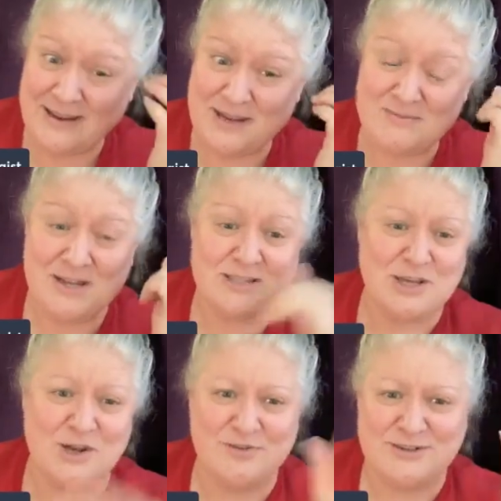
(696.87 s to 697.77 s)
90 minutes
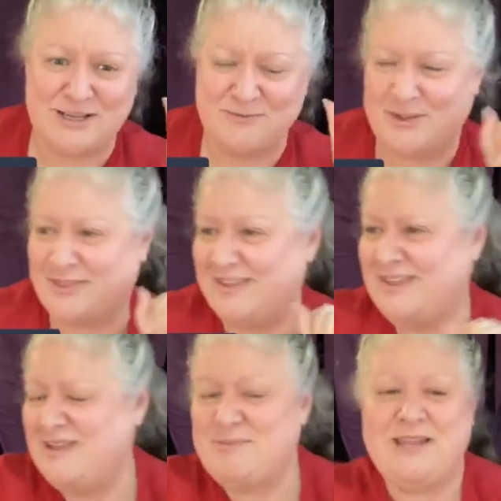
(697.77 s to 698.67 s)
over and done with.
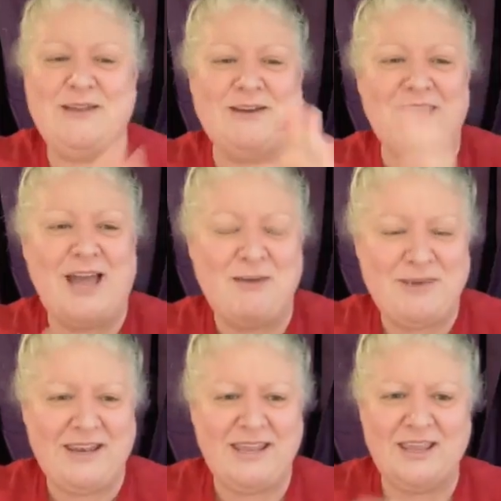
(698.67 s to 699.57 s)
But anyway, I'm out of